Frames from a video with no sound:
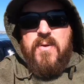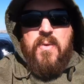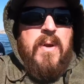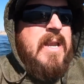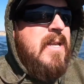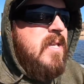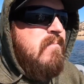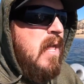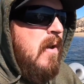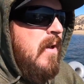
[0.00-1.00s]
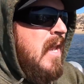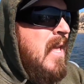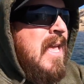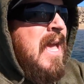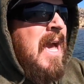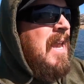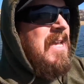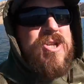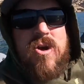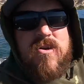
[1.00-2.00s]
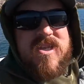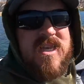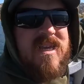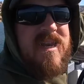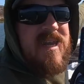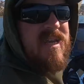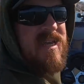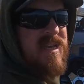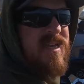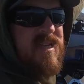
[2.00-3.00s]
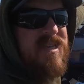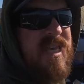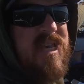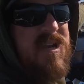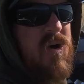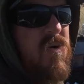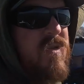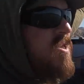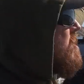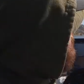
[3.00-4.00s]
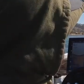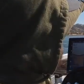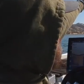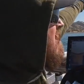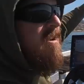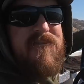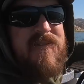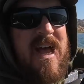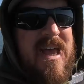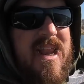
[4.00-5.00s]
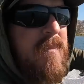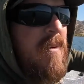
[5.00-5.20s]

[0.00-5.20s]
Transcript: where the wind isn't blowing, and I start seeing seagulls flying up